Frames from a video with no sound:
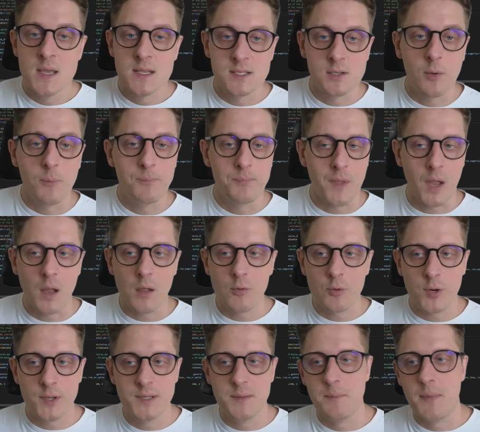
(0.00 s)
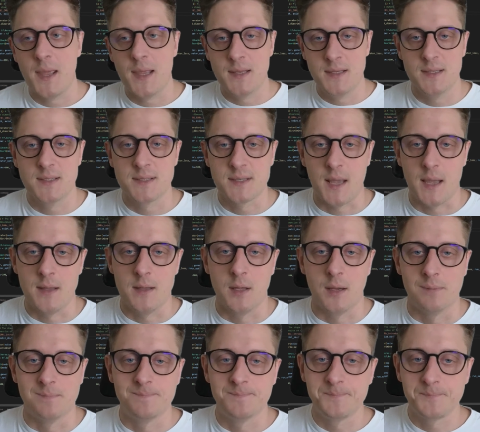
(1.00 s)
So I already made this kind
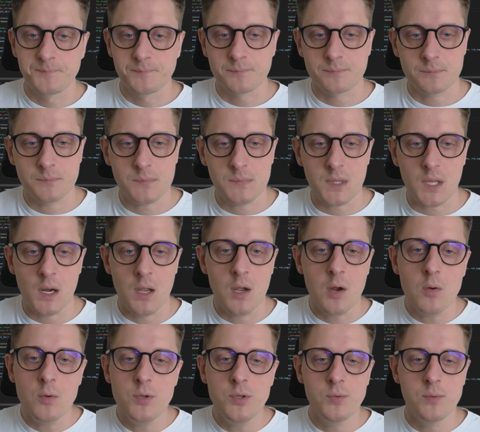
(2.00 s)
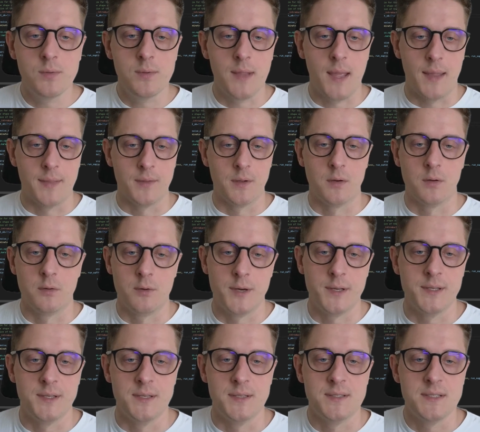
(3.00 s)
of code you can
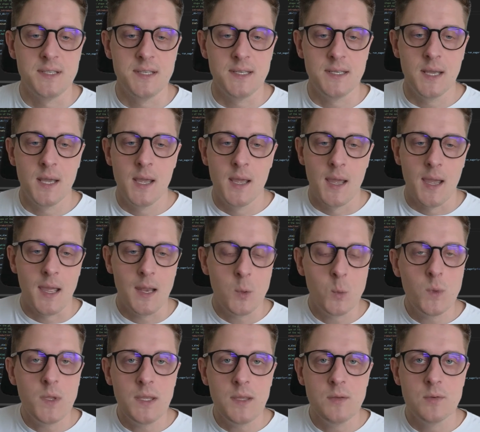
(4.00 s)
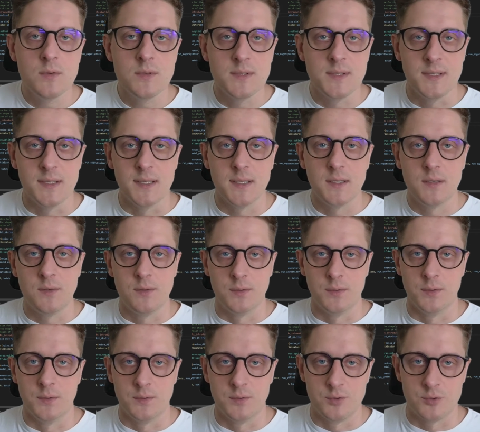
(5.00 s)
already see, and we use it
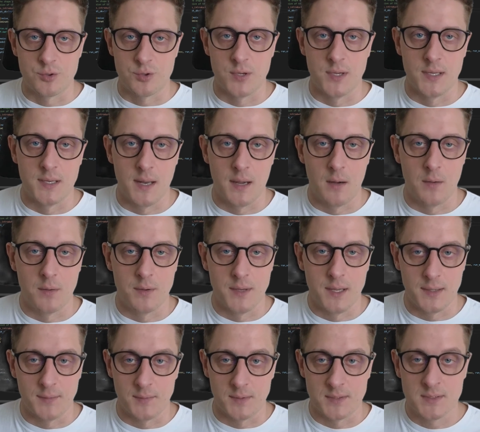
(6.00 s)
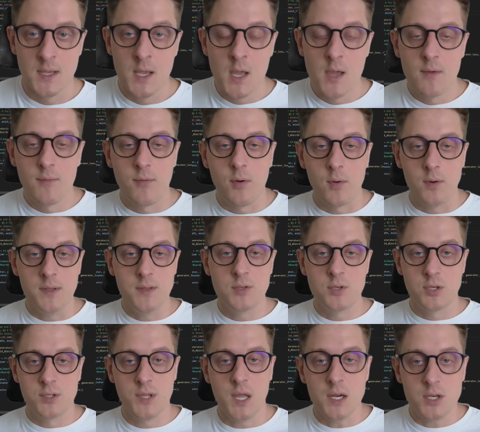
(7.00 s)
to train our networks. For
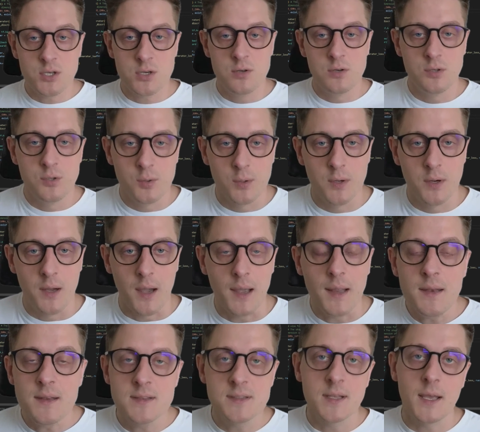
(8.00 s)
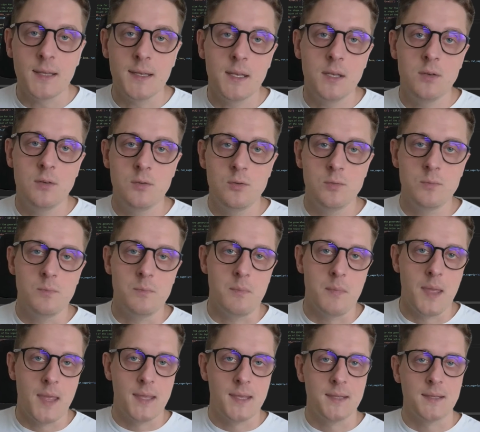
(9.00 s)
introduction tutorial, I decided to
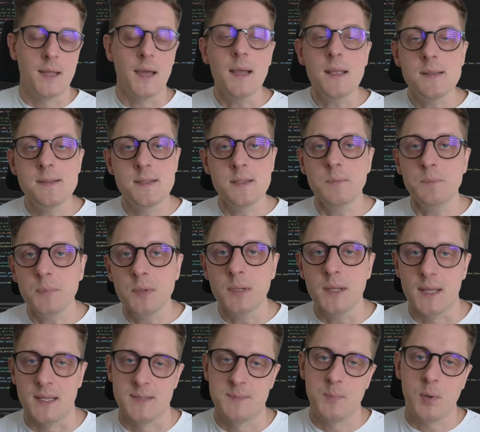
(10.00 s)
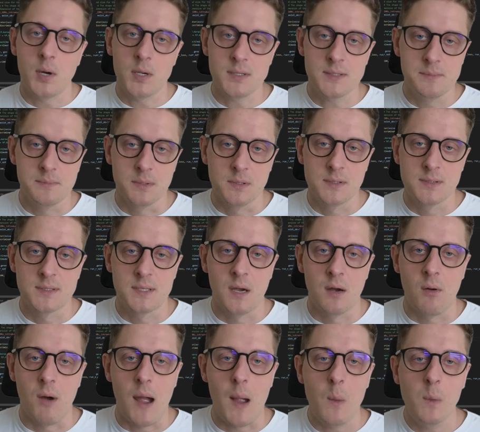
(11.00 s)
make it as simple as possible,
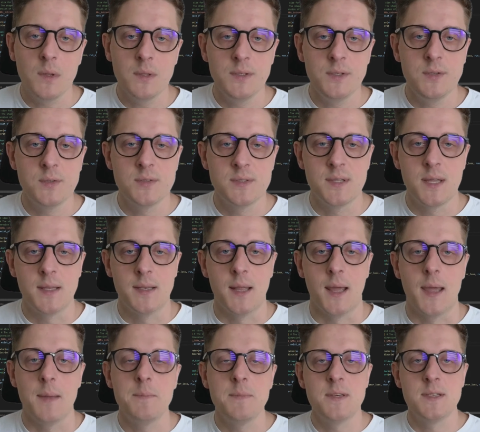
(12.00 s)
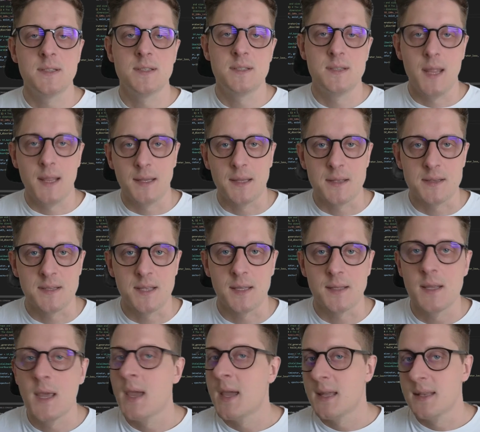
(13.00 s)
so I will use that MNIST
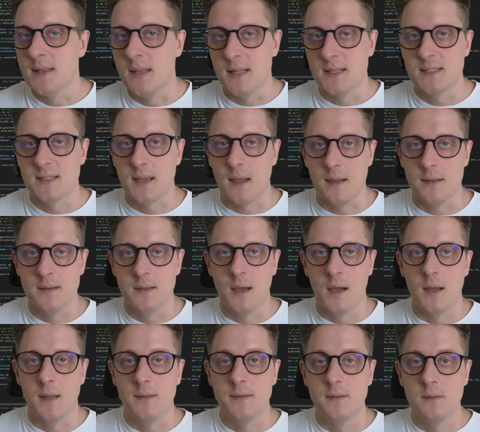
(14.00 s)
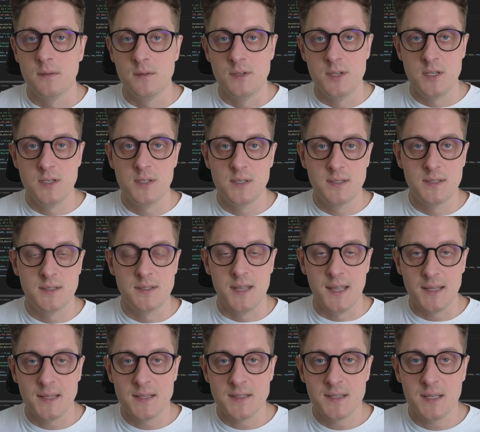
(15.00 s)
dataset. That's kind of digits
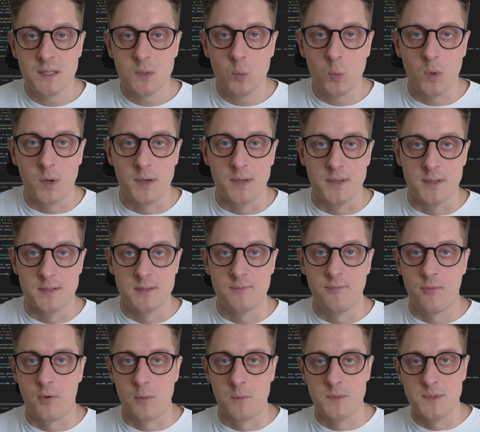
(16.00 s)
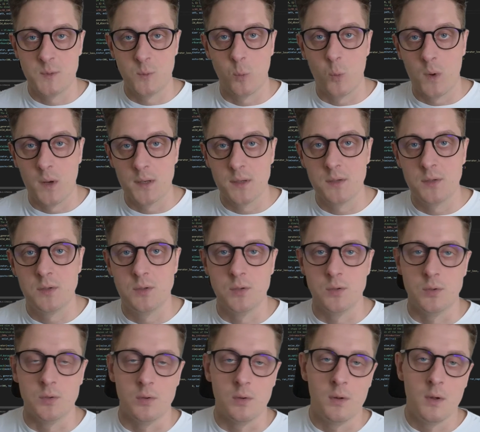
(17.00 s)
dataset where it's from 1
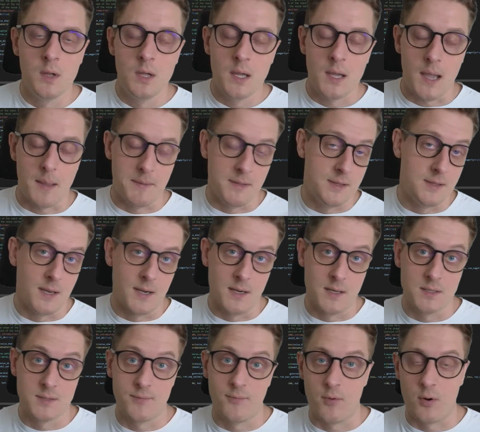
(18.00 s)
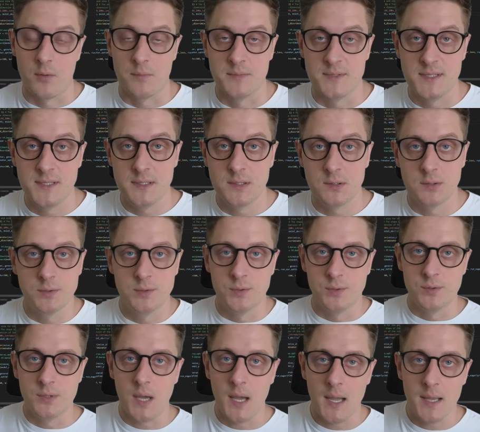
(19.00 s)
to there is from 0
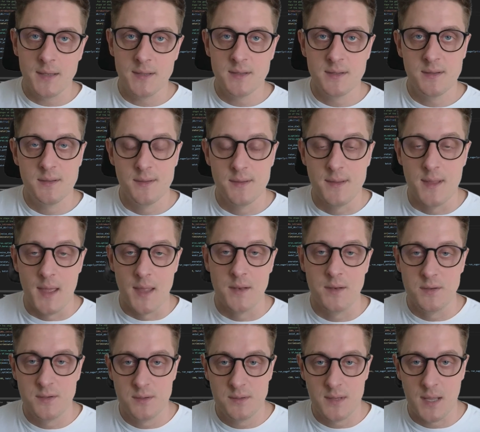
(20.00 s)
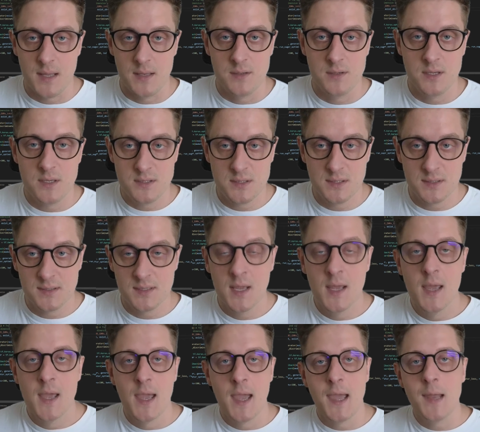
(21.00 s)
to 9, then 10 digits,
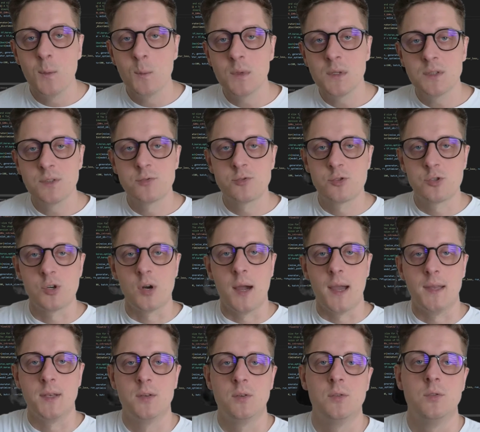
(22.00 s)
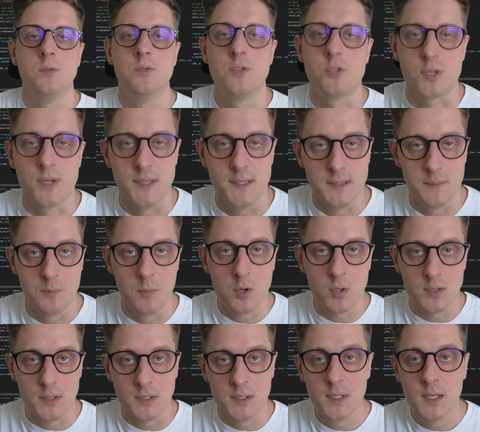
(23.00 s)
and we'll try to train the
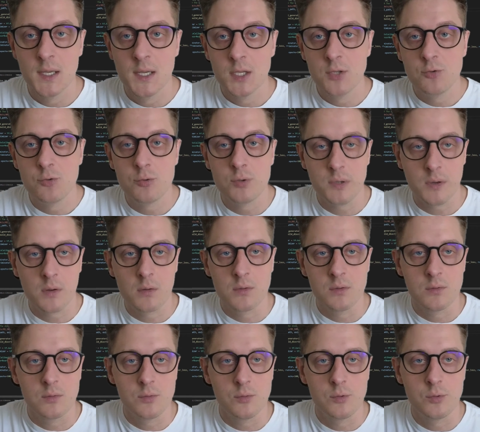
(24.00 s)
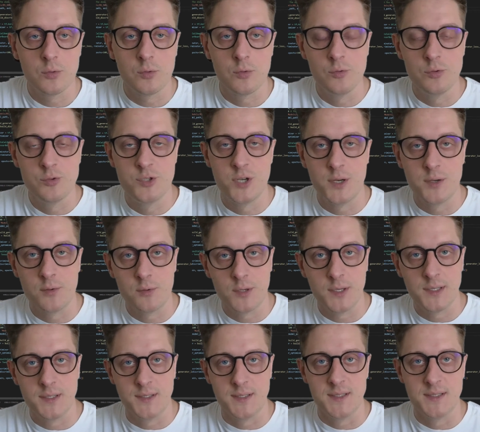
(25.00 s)
model to
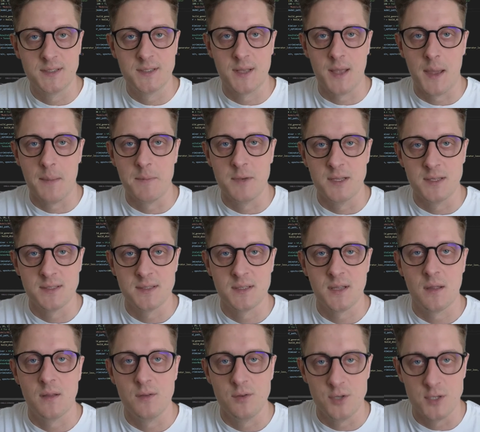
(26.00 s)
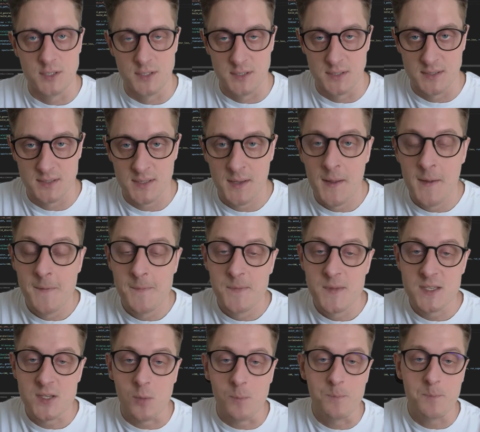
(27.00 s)
generate these MNIST digits.
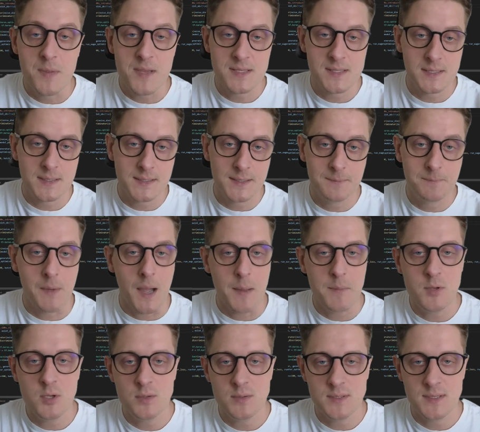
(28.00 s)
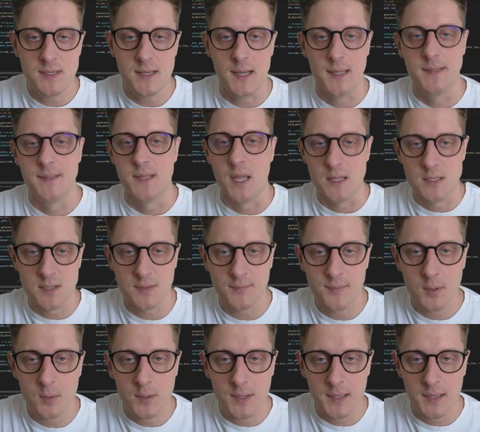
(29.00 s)
So basically, I'm using a
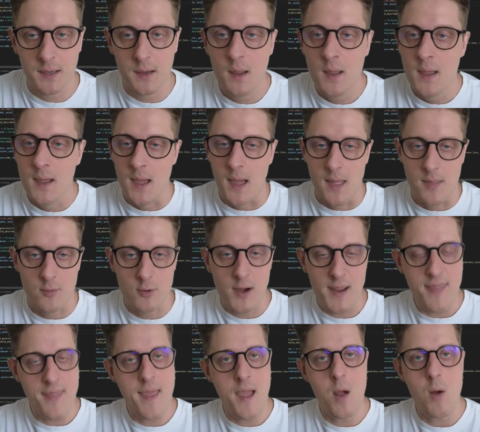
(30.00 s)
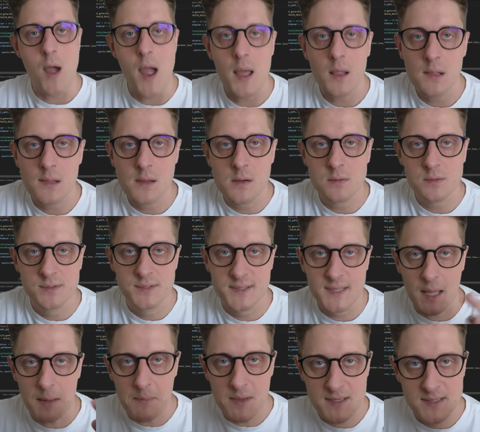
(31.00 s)
TensorFlow here, and right now I'll go
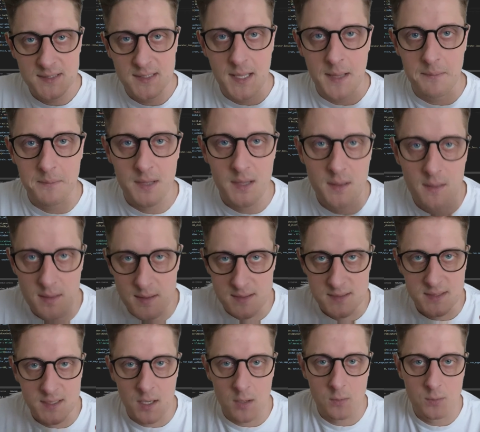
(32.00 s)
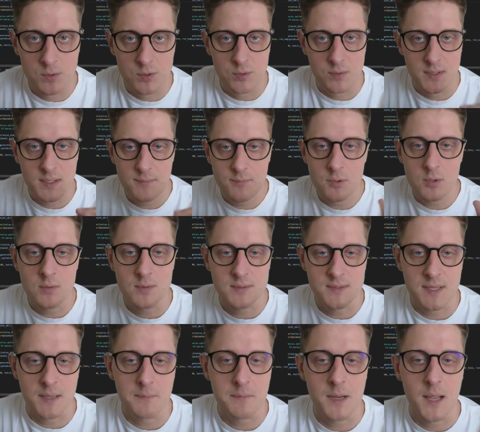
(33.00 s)
step by step in this code to give you
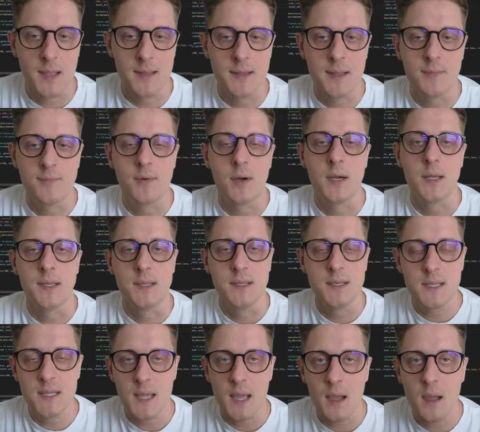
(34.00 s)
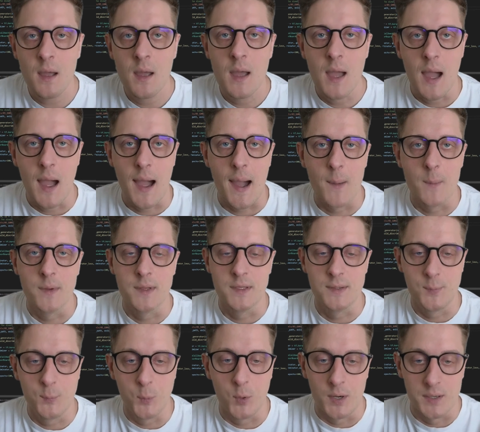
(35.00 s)
some kind of idea how
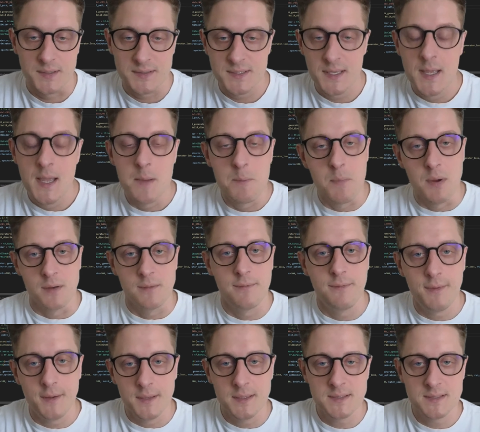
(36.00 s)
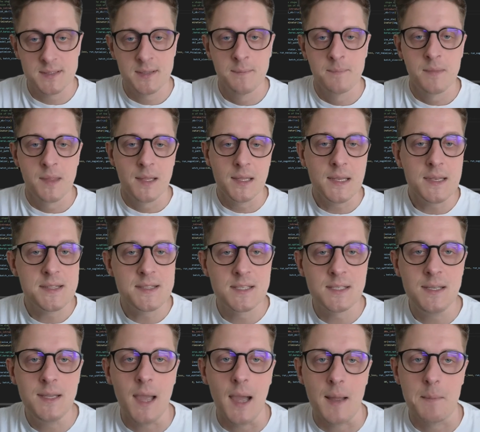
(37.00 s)
it works. But first, let's
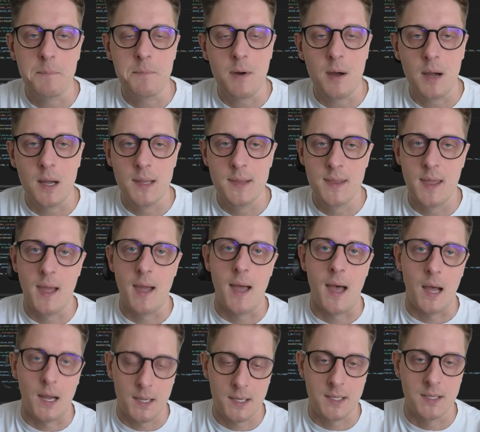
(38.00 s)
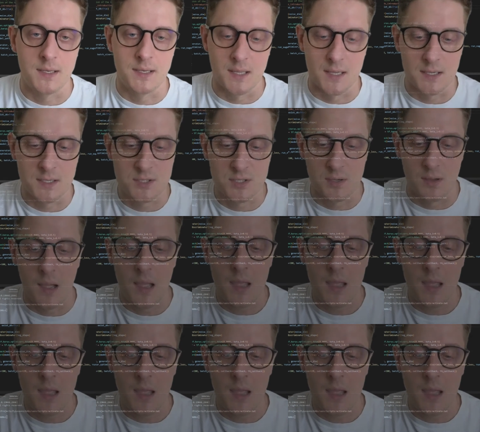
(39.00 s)
see the architecture.